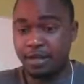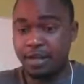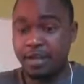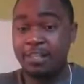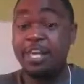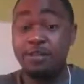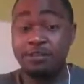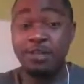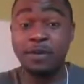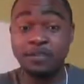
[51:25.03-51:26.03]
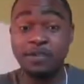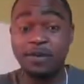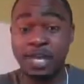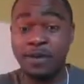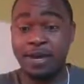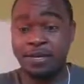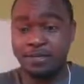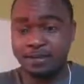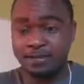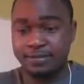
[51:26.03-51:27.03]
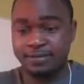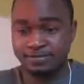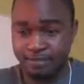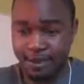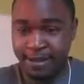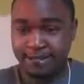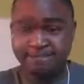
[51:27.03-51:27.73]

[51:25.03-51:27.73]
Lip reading: Thank you very much for your time, guys. Bye.